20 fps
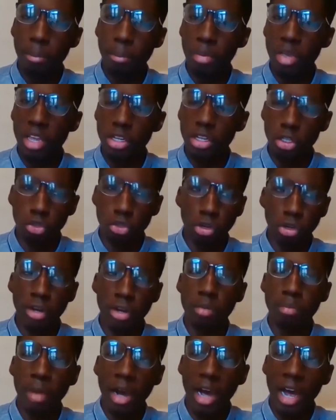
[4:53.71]
being
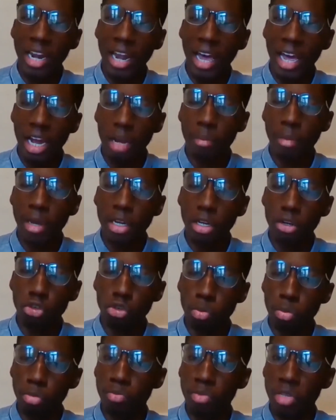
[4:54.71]
surrounded by a like-minded
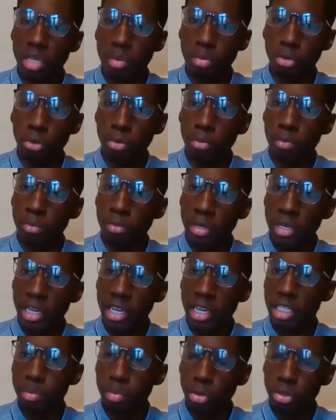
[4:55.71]
group of people
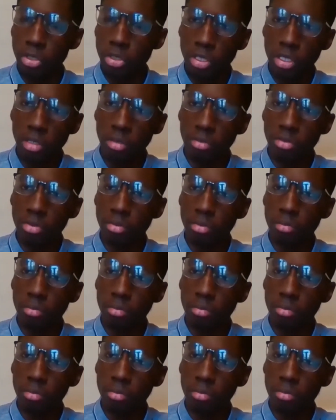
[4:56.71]
is positive?